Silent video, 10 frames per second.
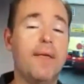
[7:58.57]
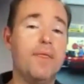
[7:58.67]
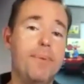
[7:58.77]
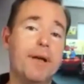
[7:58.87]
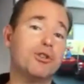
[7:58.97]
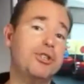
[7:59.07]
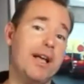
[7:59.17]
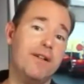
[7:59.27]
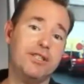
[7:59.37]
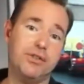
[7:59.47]
The bigger
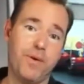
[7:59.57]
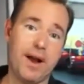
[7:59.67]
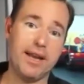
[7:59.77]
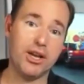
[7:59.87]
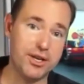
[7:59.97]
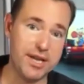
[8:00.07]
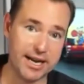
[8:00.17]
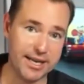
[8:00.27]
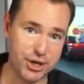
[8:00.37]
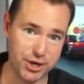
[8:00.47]
challenge is finding good
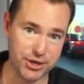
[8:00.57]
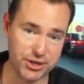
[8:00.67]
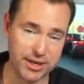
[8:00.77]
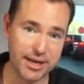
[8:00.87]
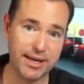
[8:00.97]
technicians,